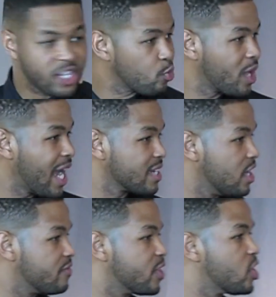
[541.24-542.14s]
is what I
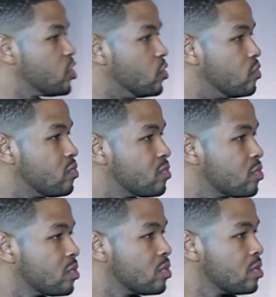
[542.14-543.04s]
love to do.
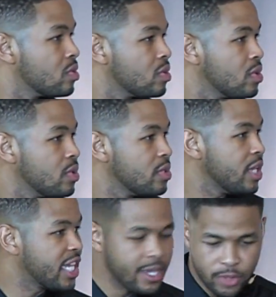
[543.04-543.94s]

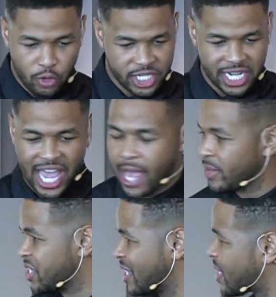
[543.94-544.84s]
They get me over to the
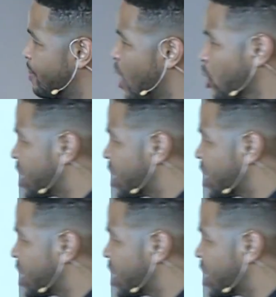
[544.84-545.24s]
ambulance. They said, man, we're